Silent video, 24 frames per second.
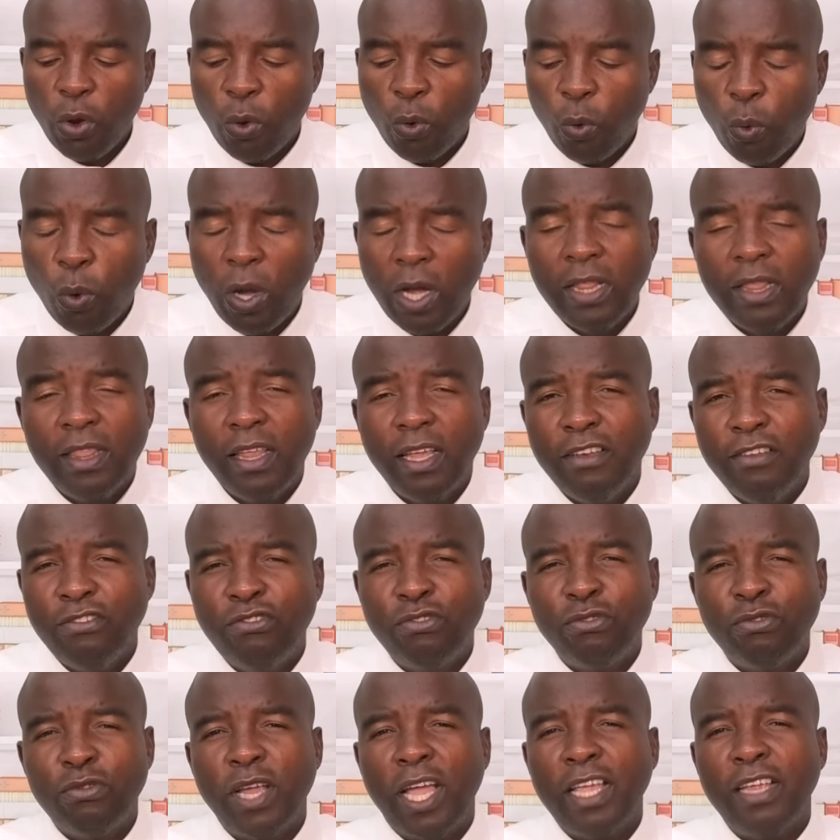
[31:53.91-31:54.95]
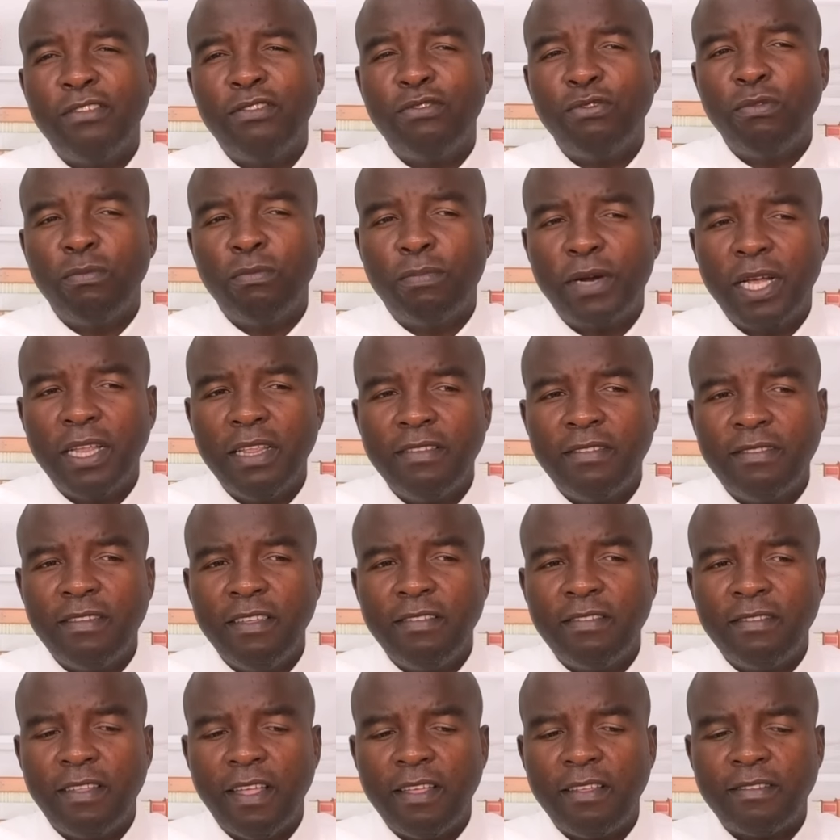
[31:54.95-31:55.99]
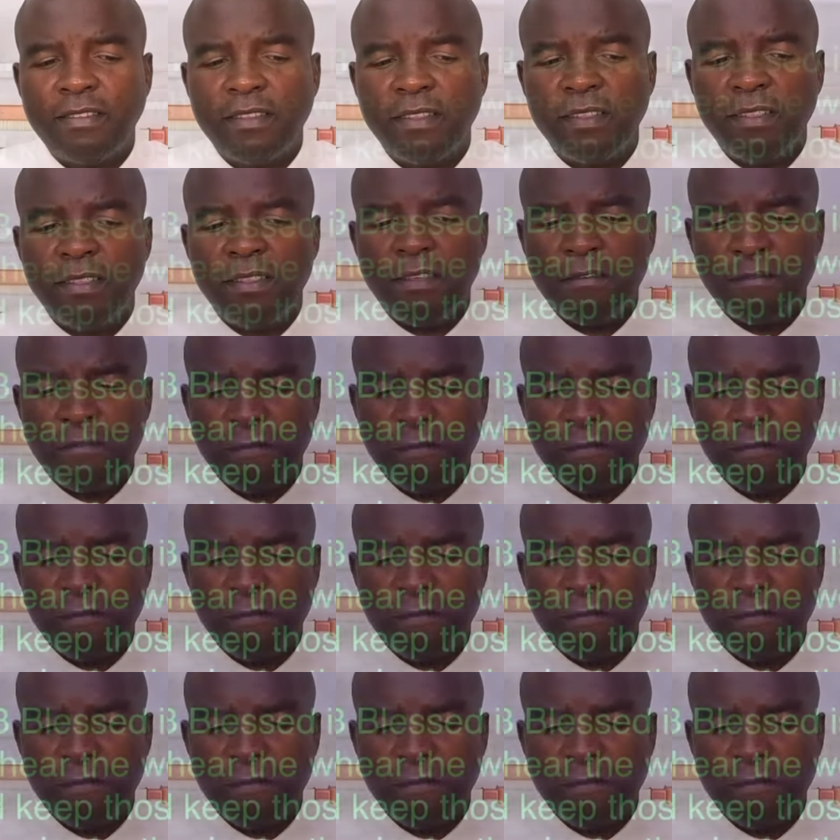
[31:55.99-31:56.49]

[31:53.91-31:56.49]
What then should I do? Brothers and sisters, the